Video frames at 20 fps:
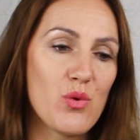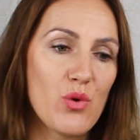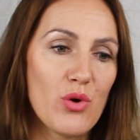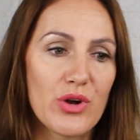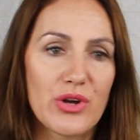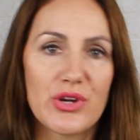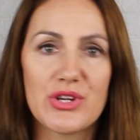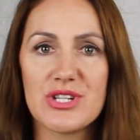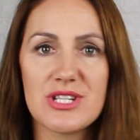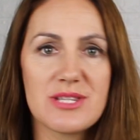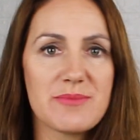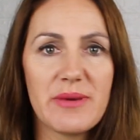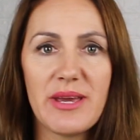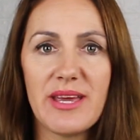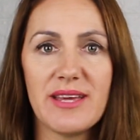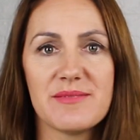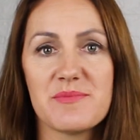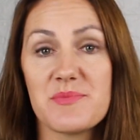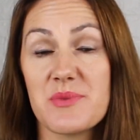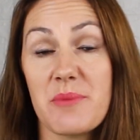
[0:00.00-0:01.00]
Or it could just
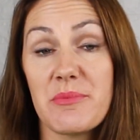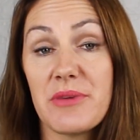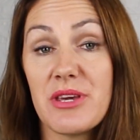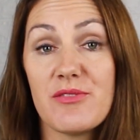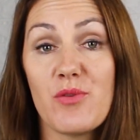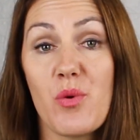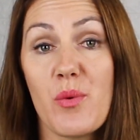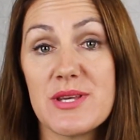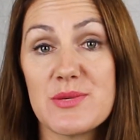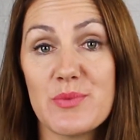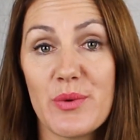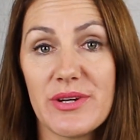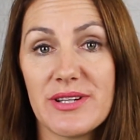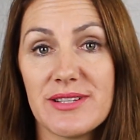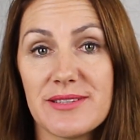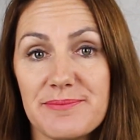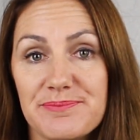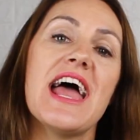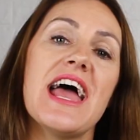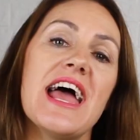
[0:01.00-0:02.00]
be something you've always
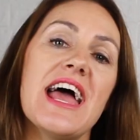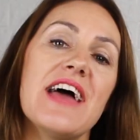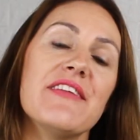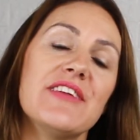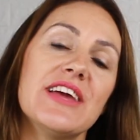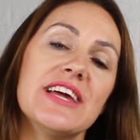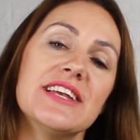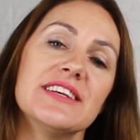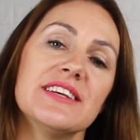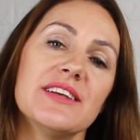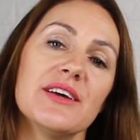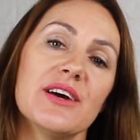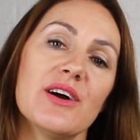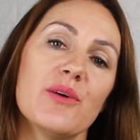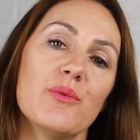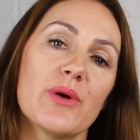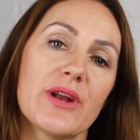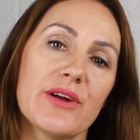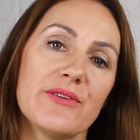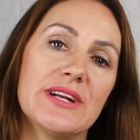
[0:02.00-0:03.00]
wanted. And then
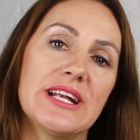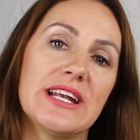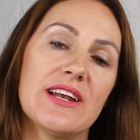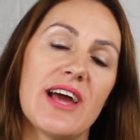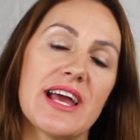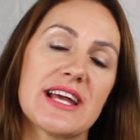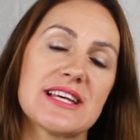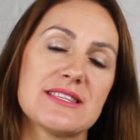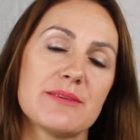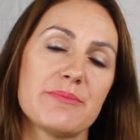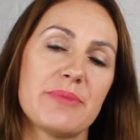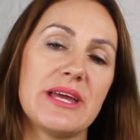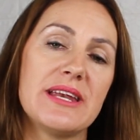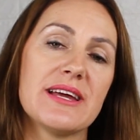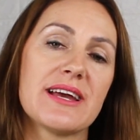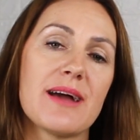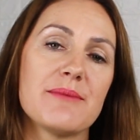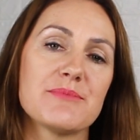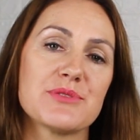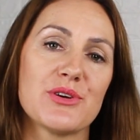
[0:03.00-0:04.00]
what I really like is that
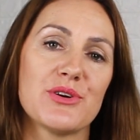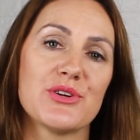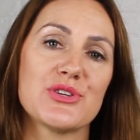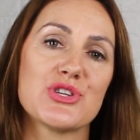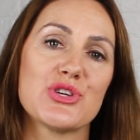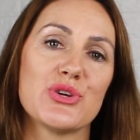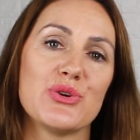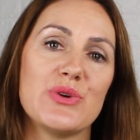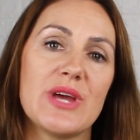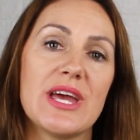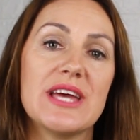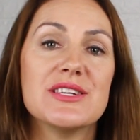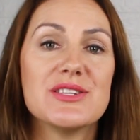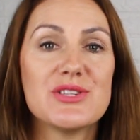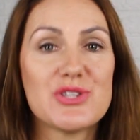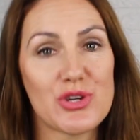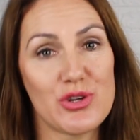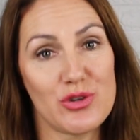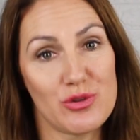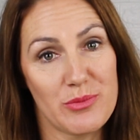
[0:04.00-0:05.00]
Peter comes on to
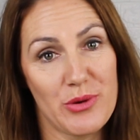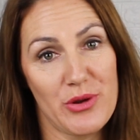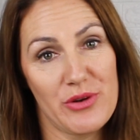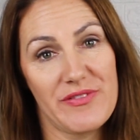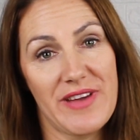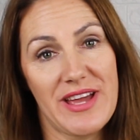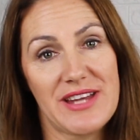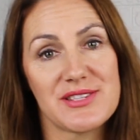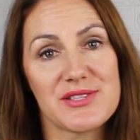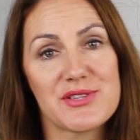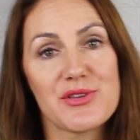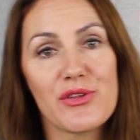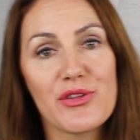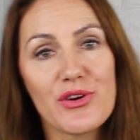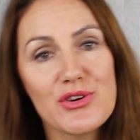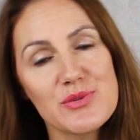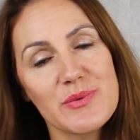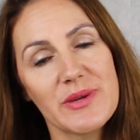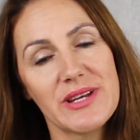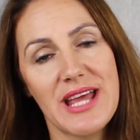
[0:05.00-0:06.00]
internal motivators. So
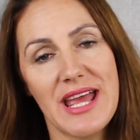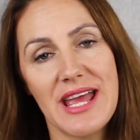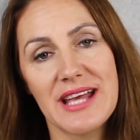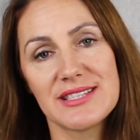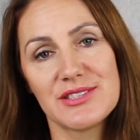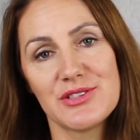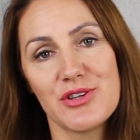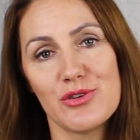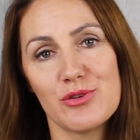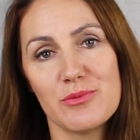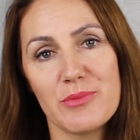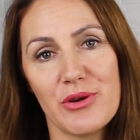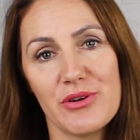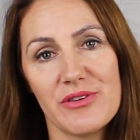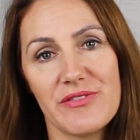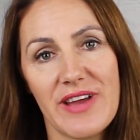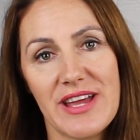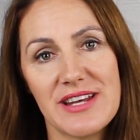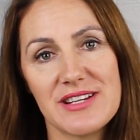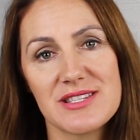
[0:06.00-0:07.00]
those one are external
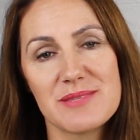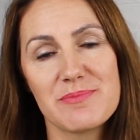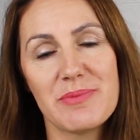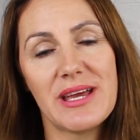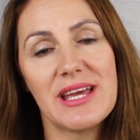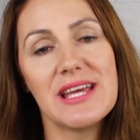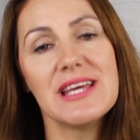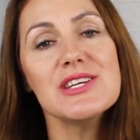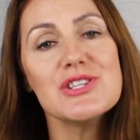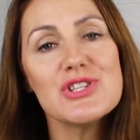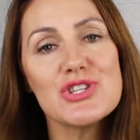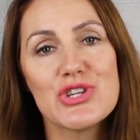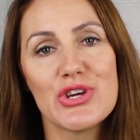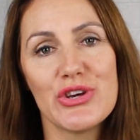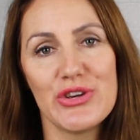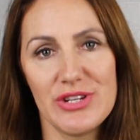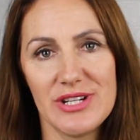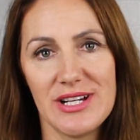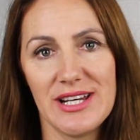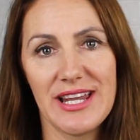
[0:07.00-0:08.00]
motivators, but
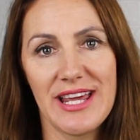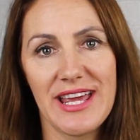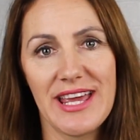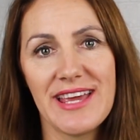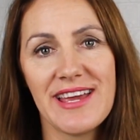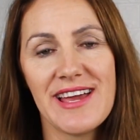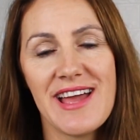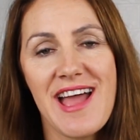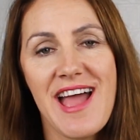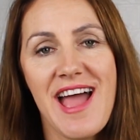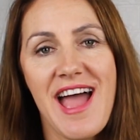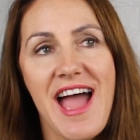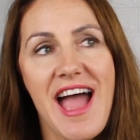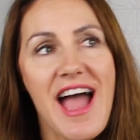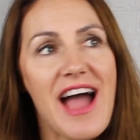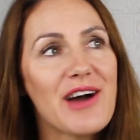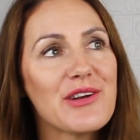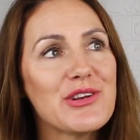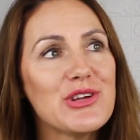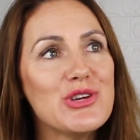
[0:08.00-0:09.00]
internally,
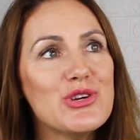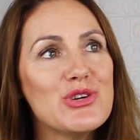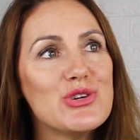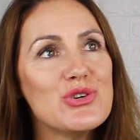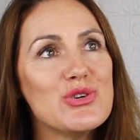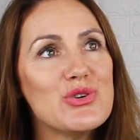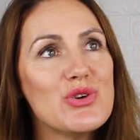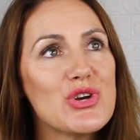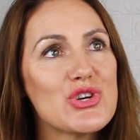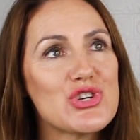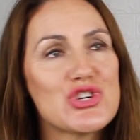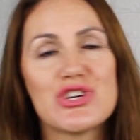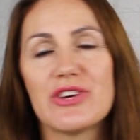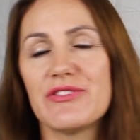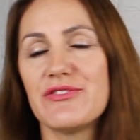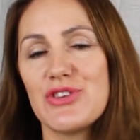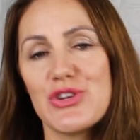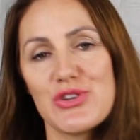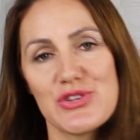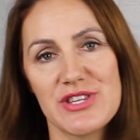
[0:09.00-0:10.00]
how do you
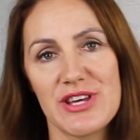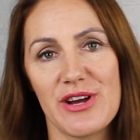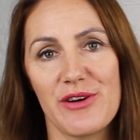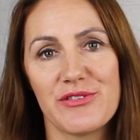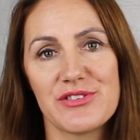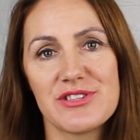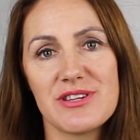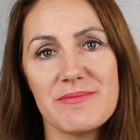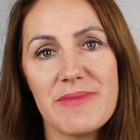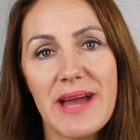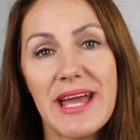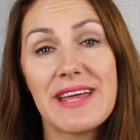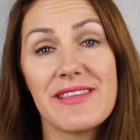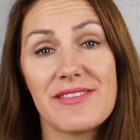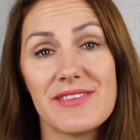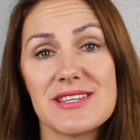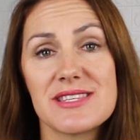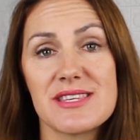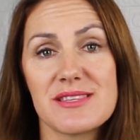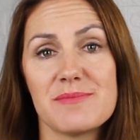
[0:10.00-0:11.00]
shift yourself to
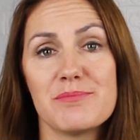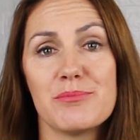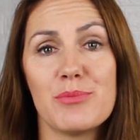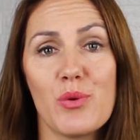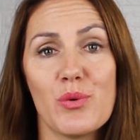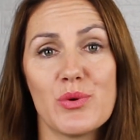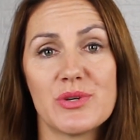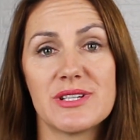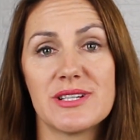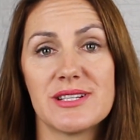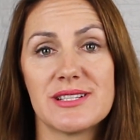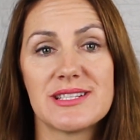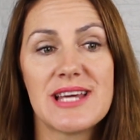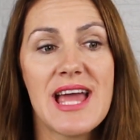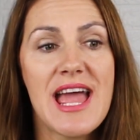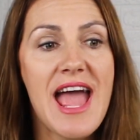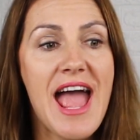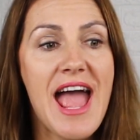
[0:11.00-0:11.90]
make this important?